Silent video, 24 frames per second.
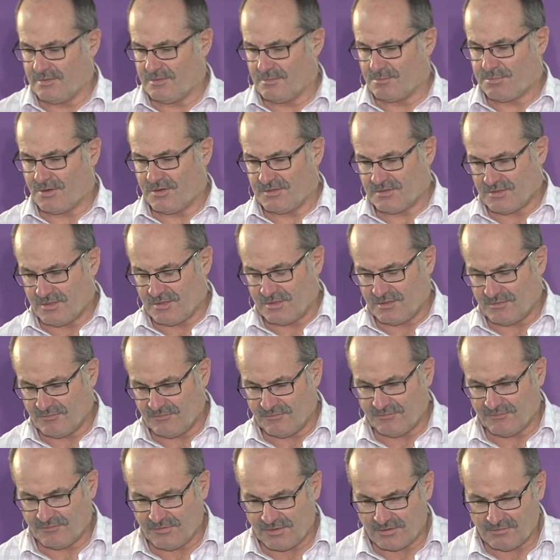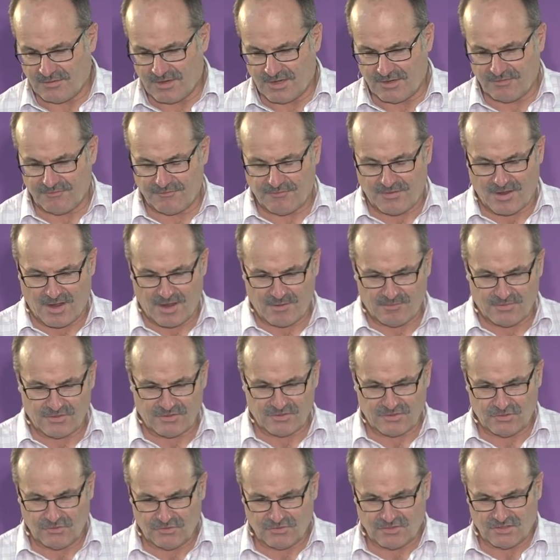the president of Federated
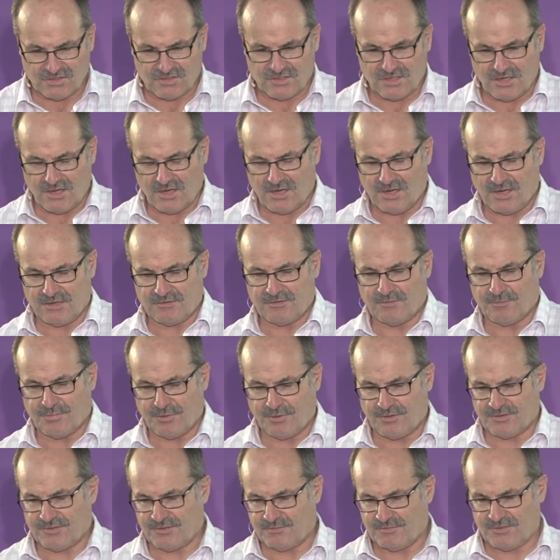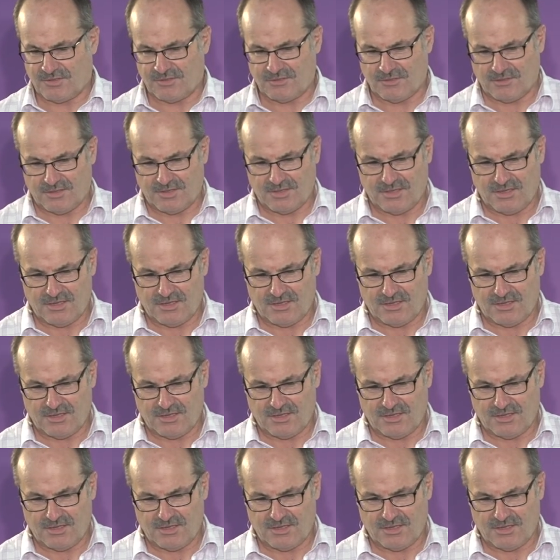Farmers used to see 100 possums a night.